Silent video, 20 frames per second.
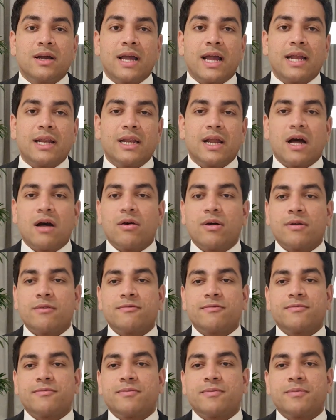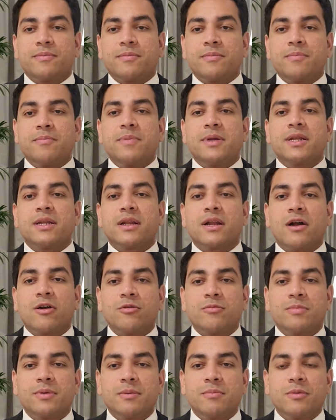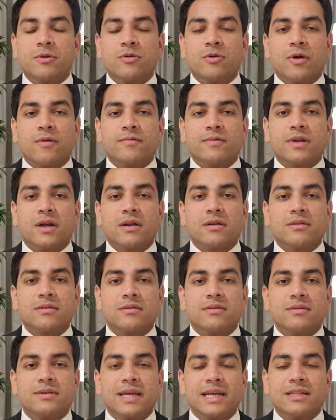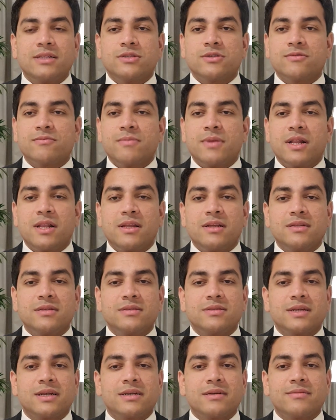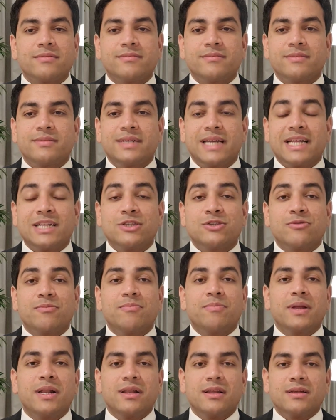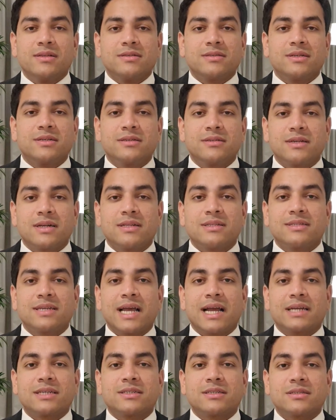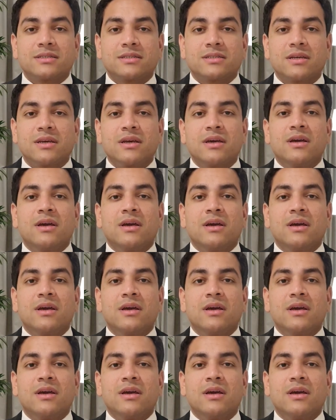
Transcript: And now I've been around people who have done tens of millions and tens of billions in transactions